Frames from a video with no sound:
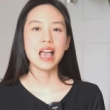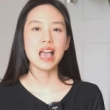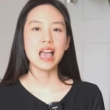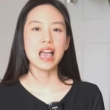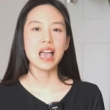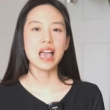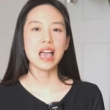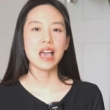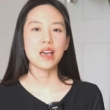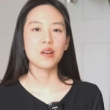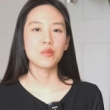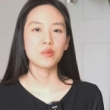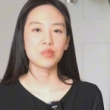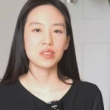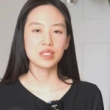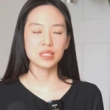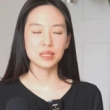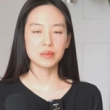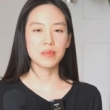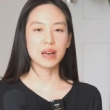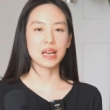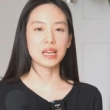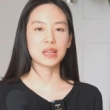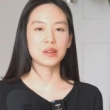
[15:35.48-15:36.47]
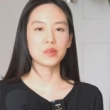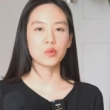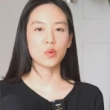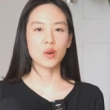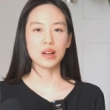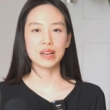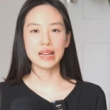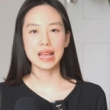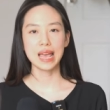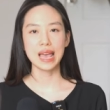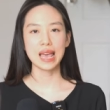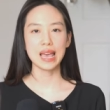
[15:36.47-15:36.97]
and with this mic in
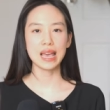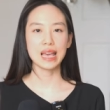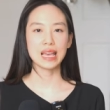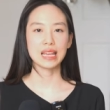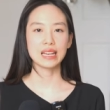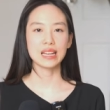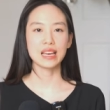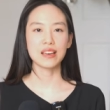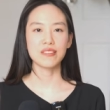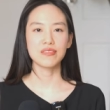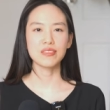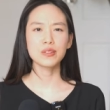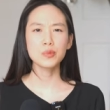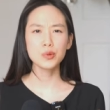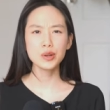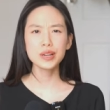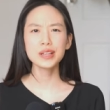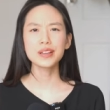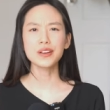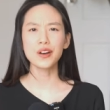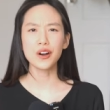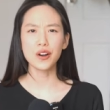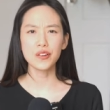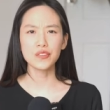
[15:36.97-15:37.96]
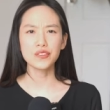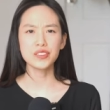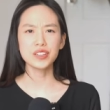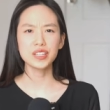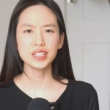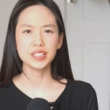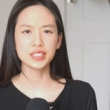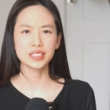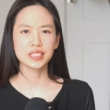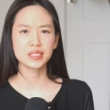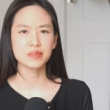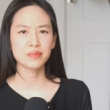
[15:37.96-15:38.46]
one hand, I feel pretty
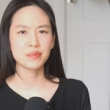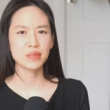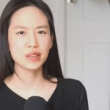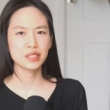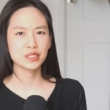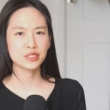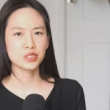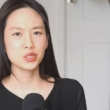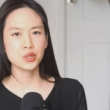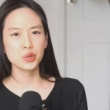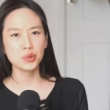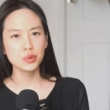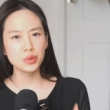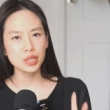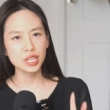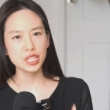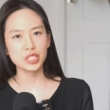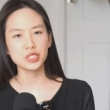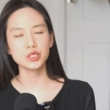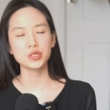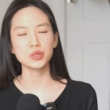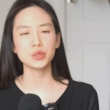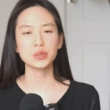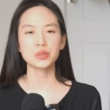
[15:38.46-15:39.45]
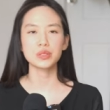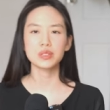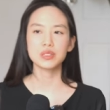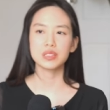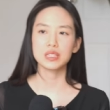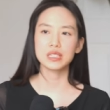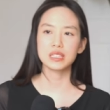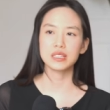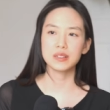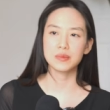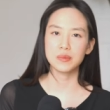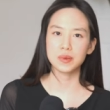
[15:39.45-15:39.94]
confident, but two issues
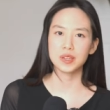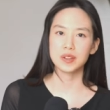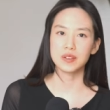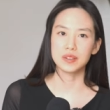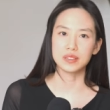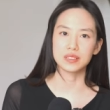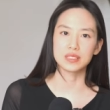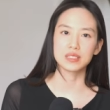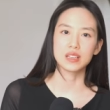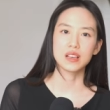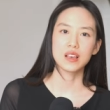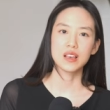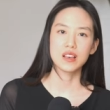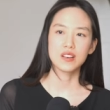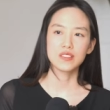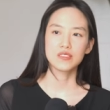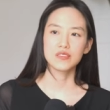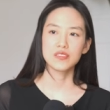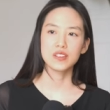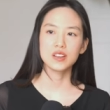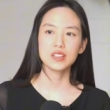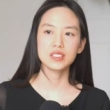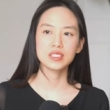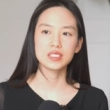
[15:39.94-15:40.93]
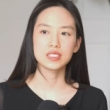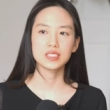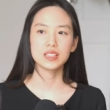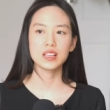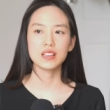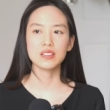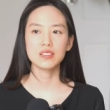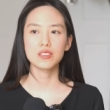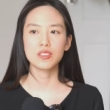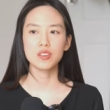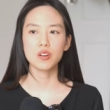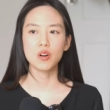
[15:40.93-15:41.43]
in appearance. First is
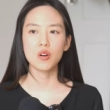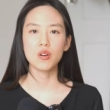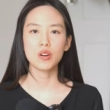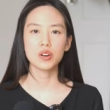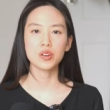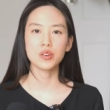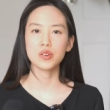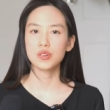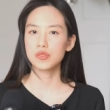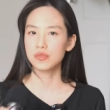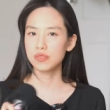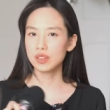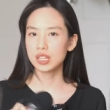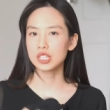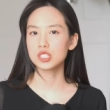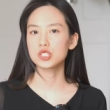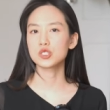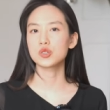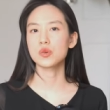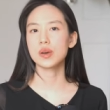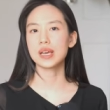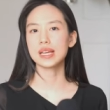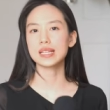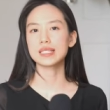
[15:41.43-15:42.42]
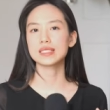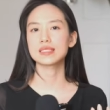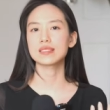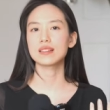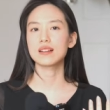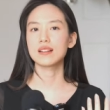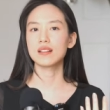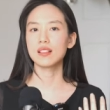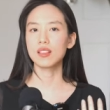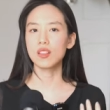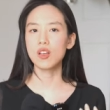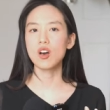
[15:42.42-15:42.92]
that the audio fluctuates
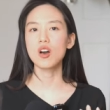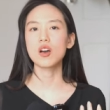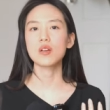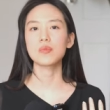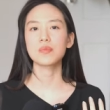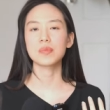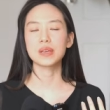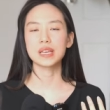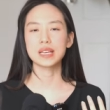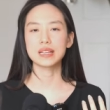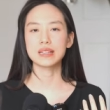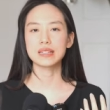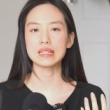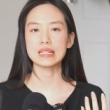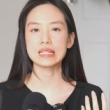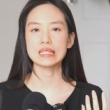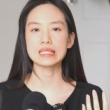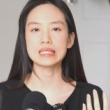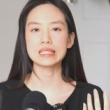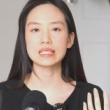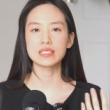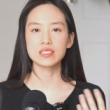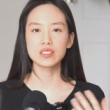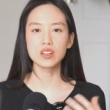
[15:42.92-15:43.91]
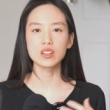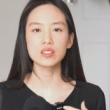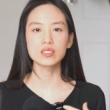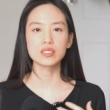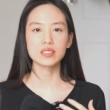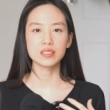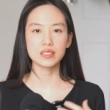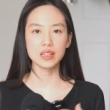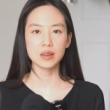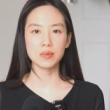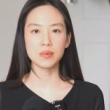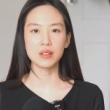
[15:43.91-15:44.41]
a lot because it's not
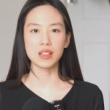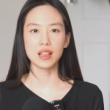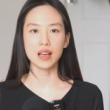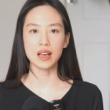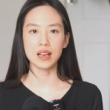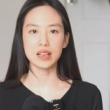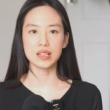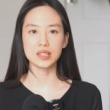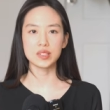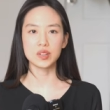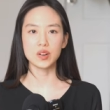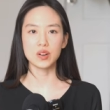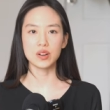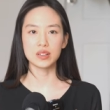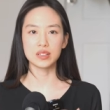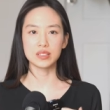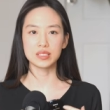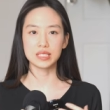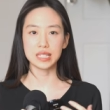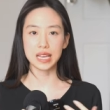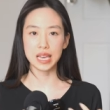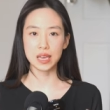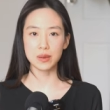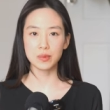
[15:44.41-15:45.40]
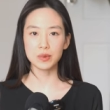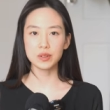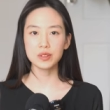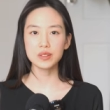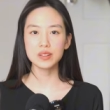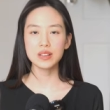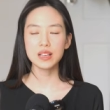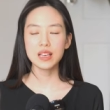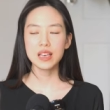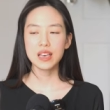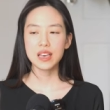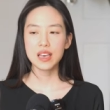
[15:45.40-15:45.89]
stabilized on a
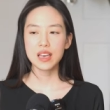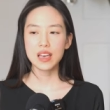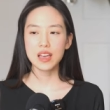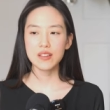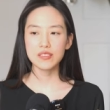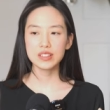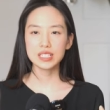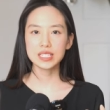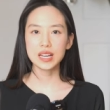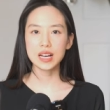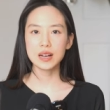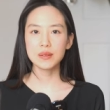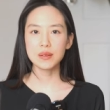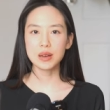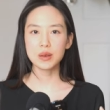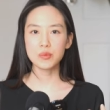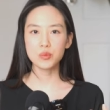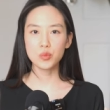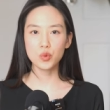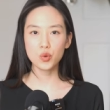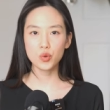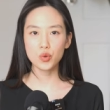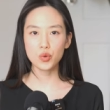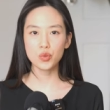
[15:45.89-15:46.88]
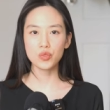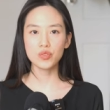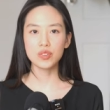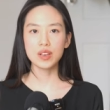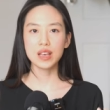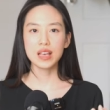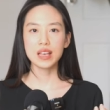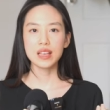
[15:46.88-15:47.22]
table. Every time I move,